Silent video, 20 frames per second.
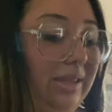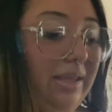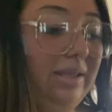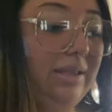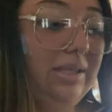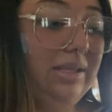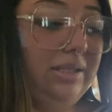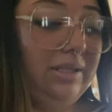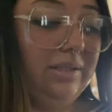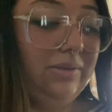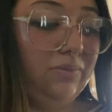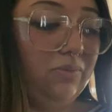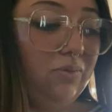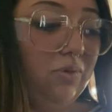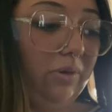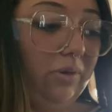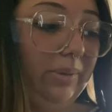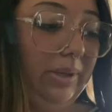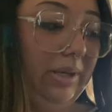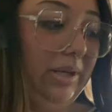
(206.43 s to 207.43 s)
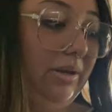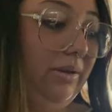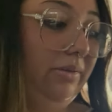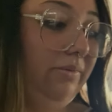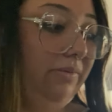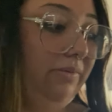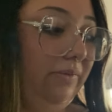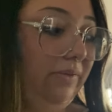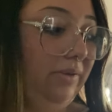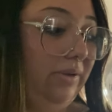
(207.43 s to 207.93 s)
think this is warm
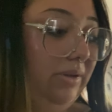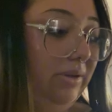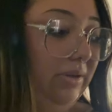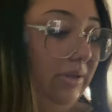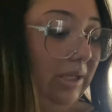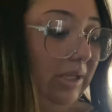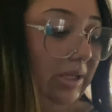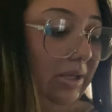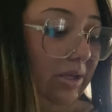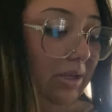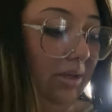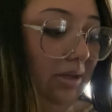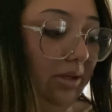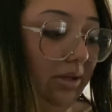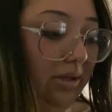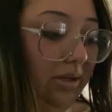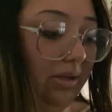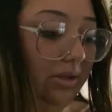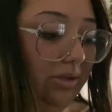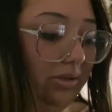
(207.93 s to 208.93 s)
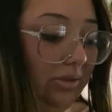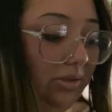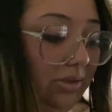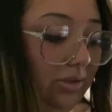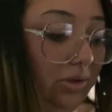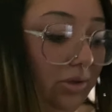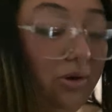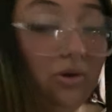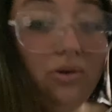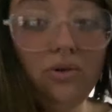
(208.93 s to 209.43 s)
enough.
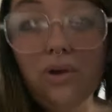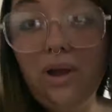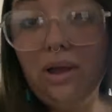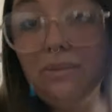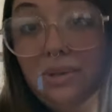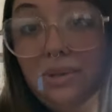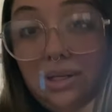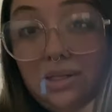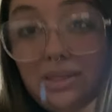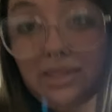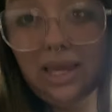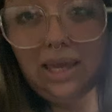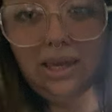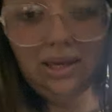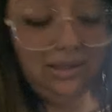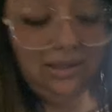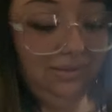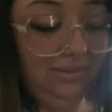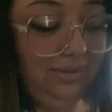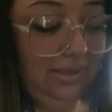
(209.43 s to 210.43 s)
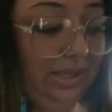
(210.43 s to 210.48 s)
So I'm gonna take